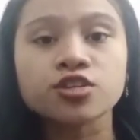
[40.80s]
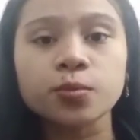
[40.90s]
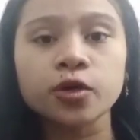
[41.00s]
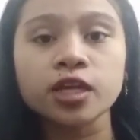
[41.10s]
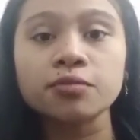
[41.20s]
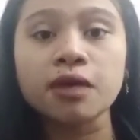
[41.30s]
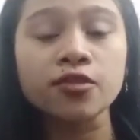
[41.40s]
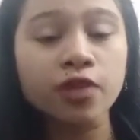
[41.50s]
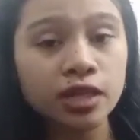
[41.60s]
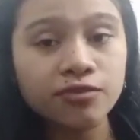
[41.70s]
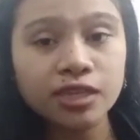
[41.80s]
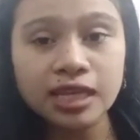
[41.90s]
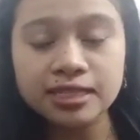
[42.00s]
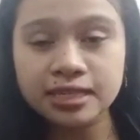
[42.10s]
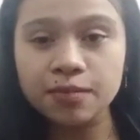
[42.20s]
supported by
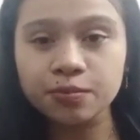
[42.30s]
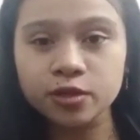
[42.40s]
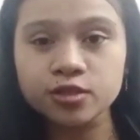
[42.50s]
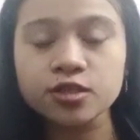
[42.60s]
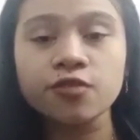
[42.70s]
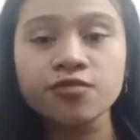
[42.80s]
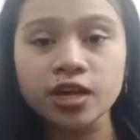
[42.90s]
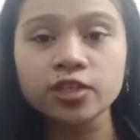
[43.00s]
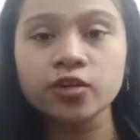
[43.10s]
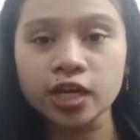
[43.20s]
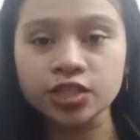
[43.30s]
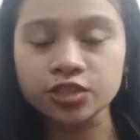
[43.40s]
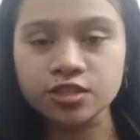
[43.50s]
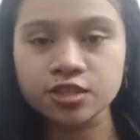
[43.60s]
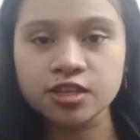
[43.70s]
relevant examples of their
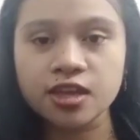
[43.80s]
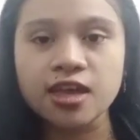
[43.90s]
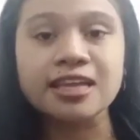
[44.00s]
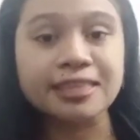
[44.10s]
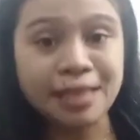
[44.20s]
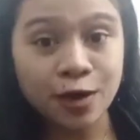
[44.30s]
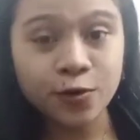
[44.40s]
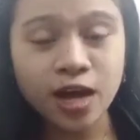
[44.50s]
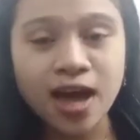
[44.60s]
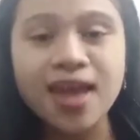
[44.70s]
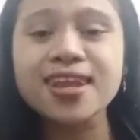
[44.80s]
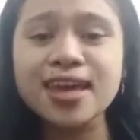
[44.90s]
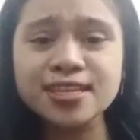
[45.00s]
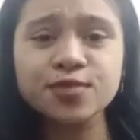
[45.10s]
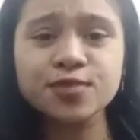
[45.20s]
locations. Now,
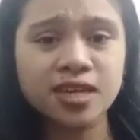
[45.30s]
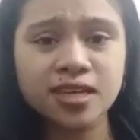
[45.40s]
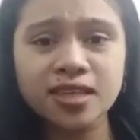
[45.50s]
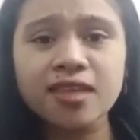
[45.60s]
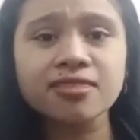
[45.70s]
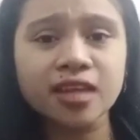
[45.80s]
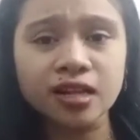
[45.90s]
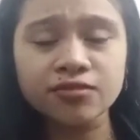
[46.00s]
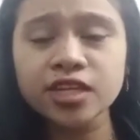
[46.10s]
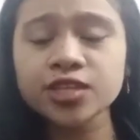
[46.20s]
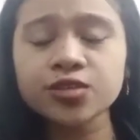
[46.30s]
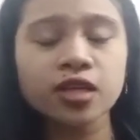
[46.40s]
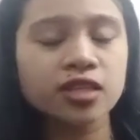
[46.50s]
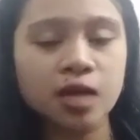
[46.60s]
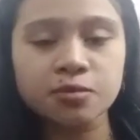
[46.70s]
let's begin and delve into
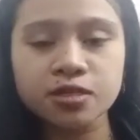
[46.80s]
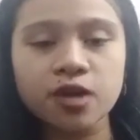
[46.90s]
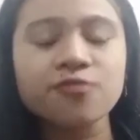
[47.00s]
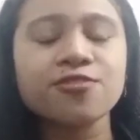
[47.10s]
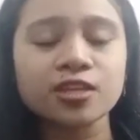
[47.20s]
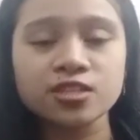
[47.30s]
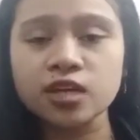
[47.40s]
the depths of this